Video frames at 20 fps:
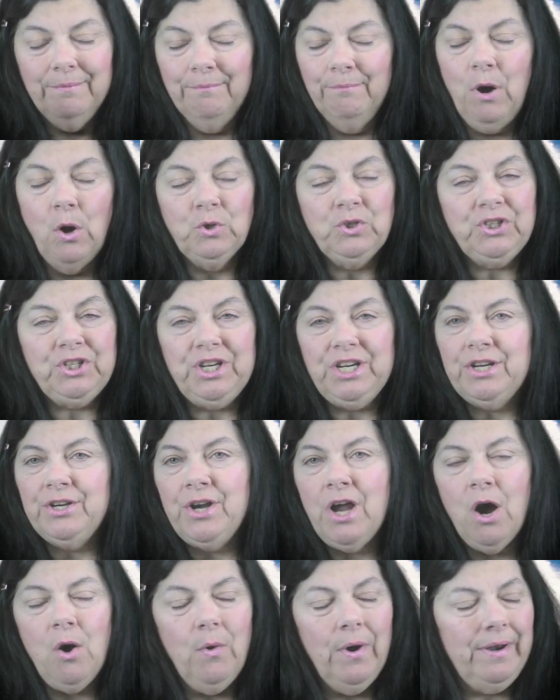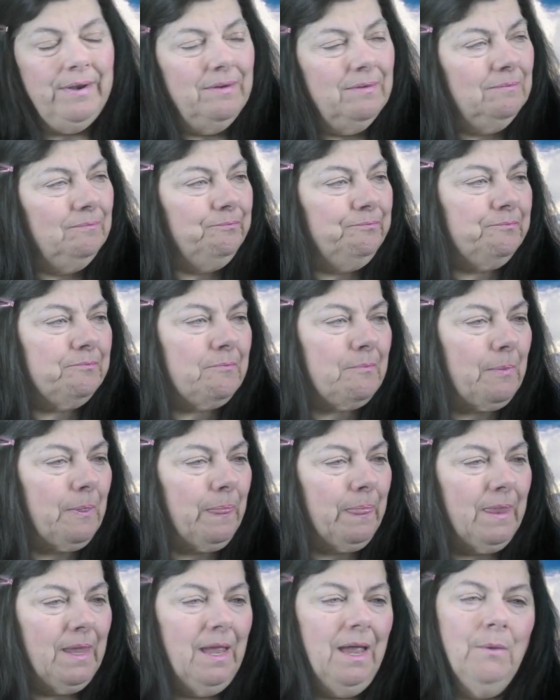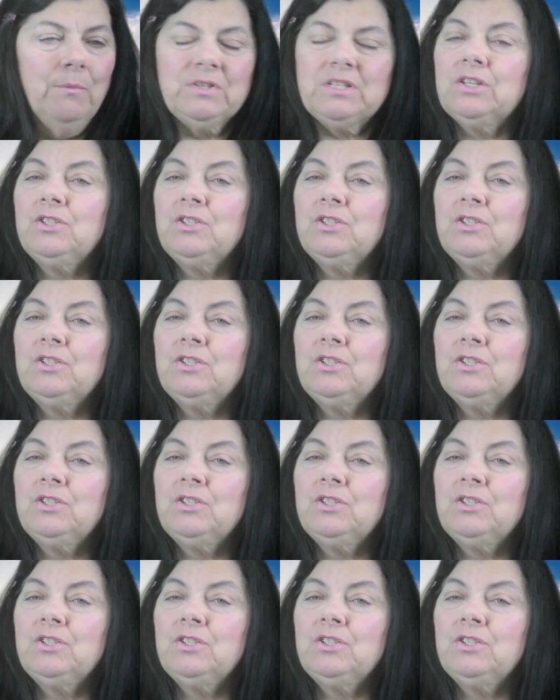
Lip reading: Most of you know it. It was